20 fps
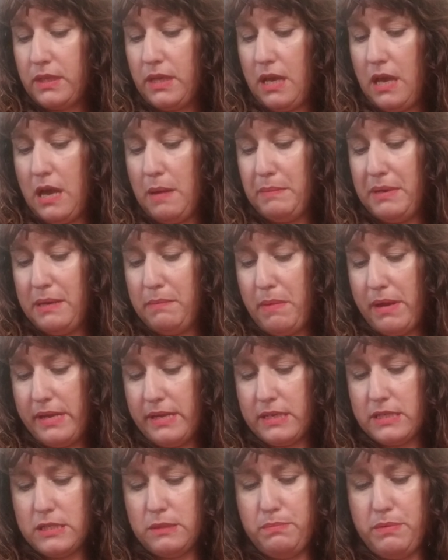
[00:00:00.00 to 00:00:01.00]
um, in my
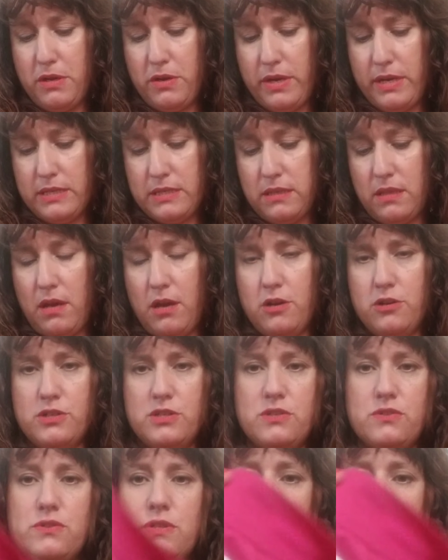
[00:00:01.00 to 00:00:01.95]
experience, larger